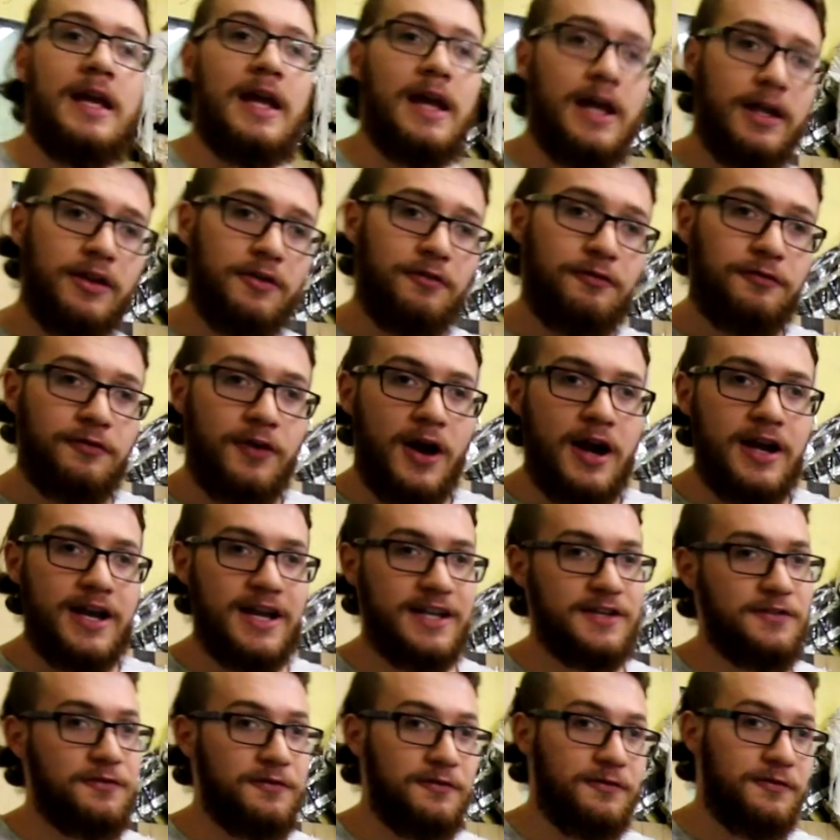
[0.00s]
In the front,
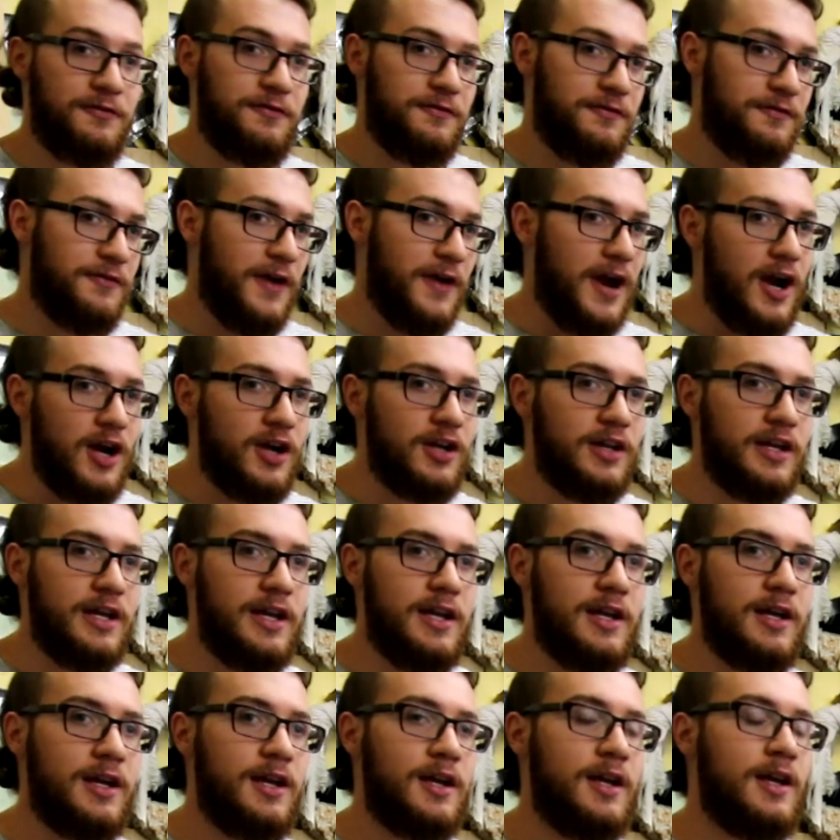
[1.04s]
it's
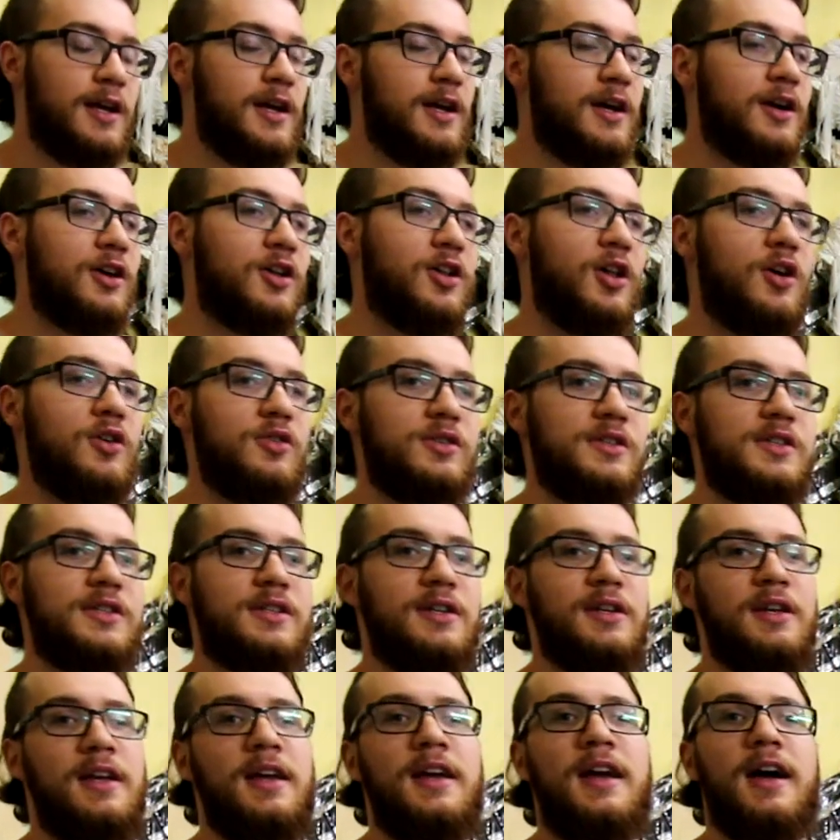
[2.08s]
fairly
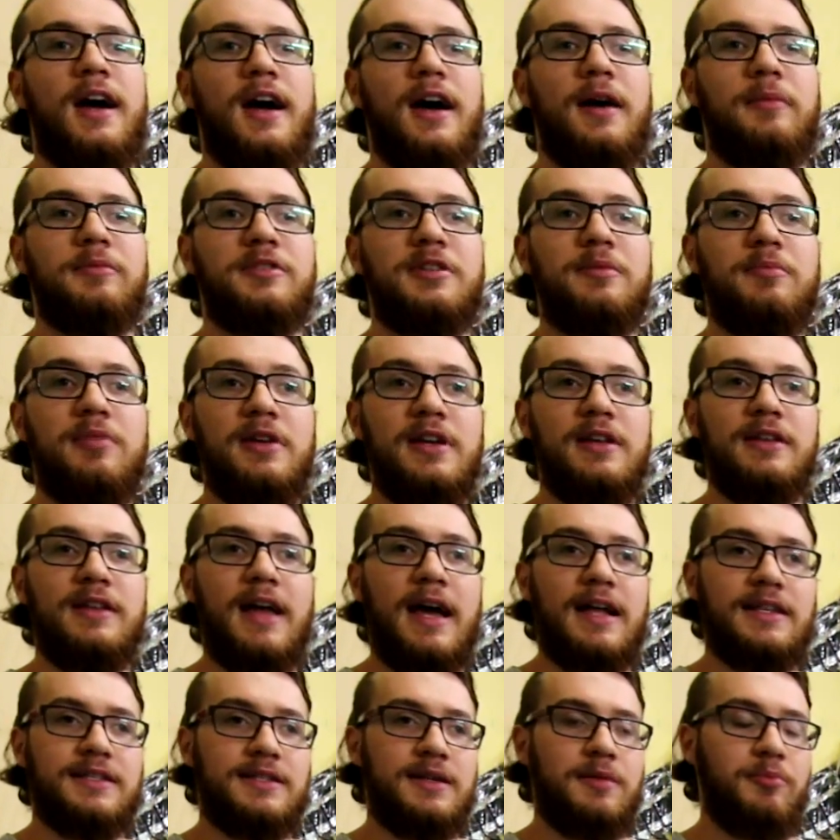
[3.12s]
close to being
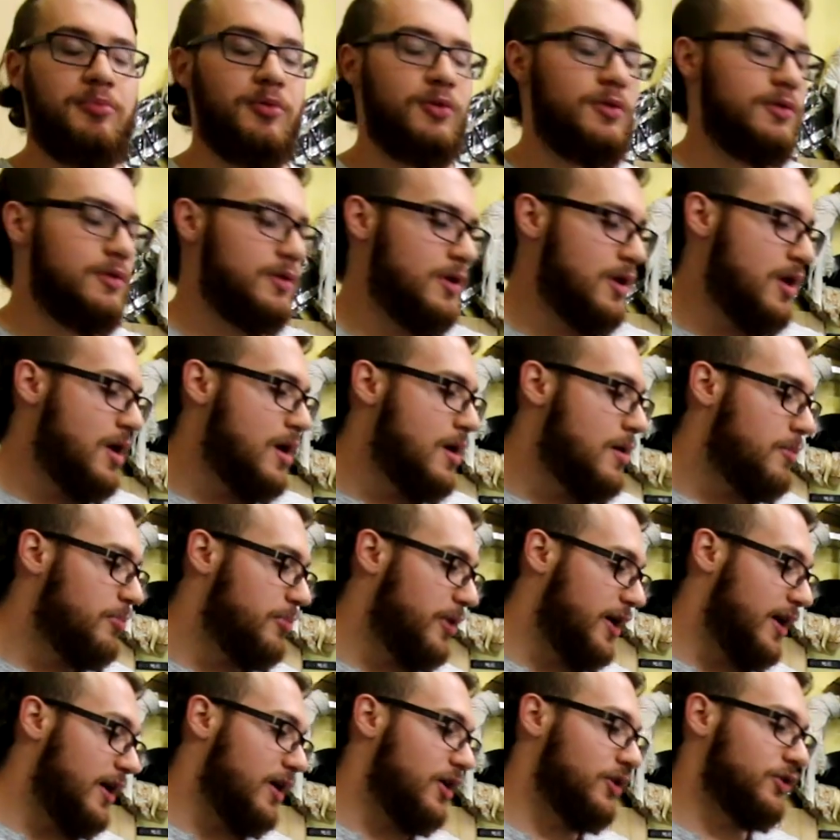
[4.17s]
that simple,
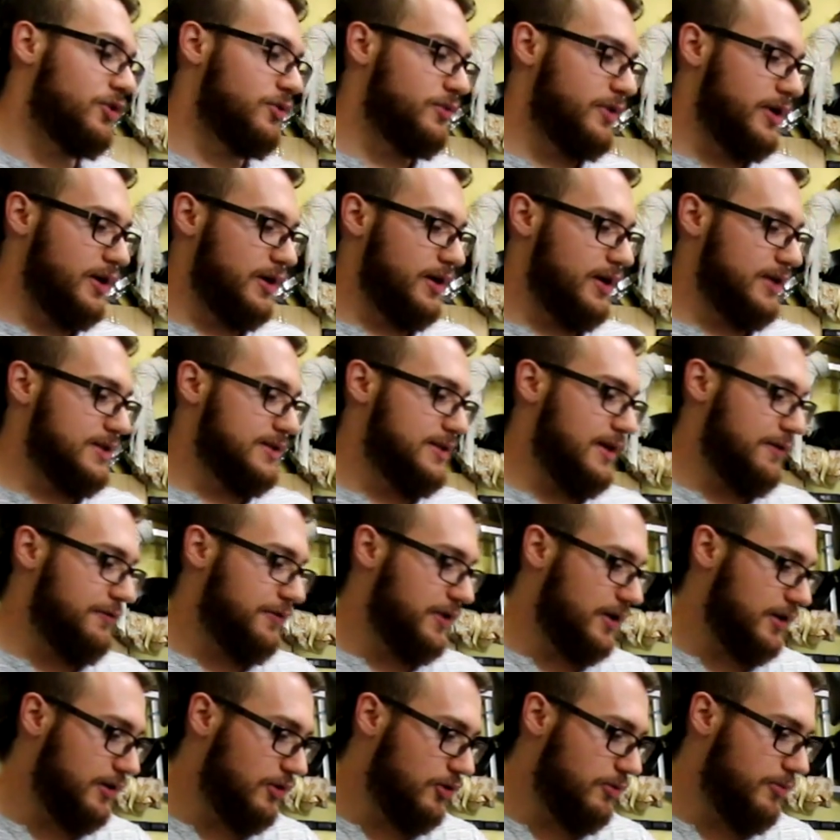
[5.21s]
but on the rear, it's
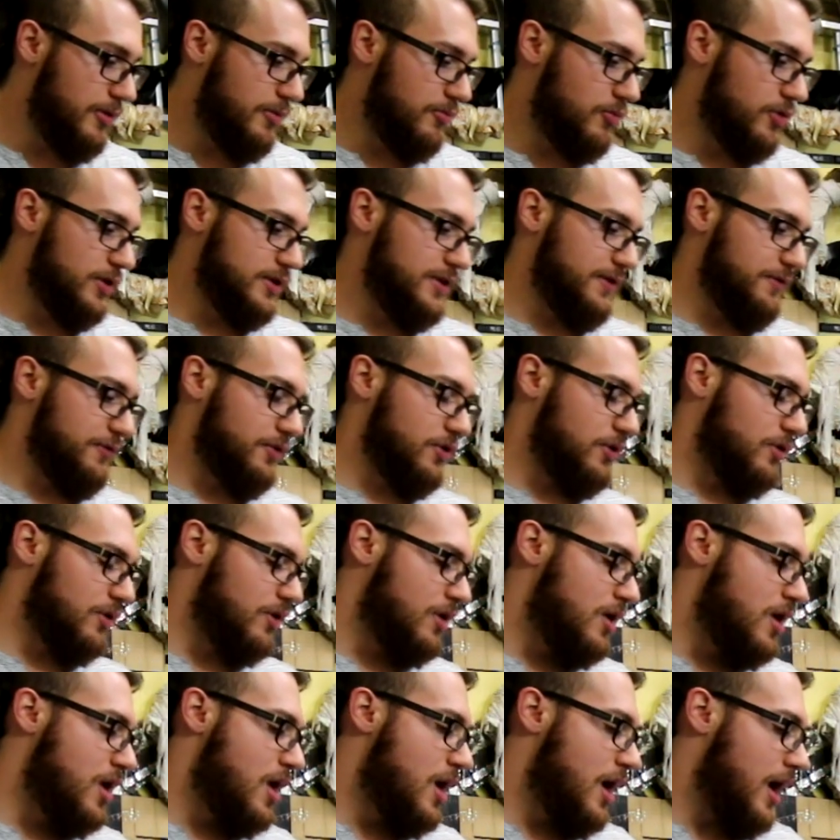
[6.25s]
definitely a little bit more
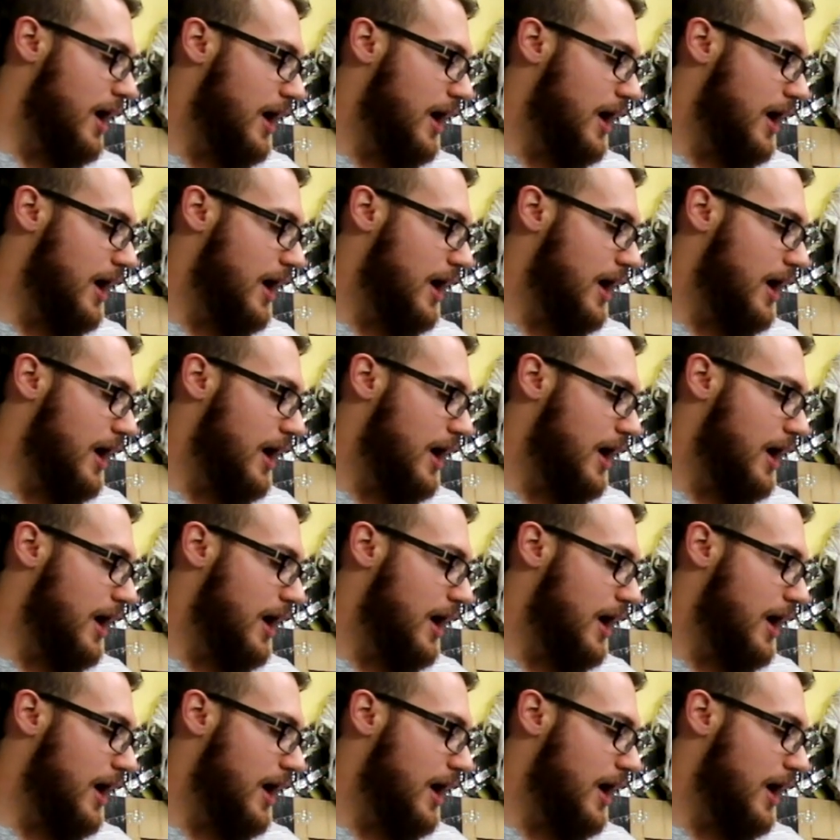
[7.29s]
difficult.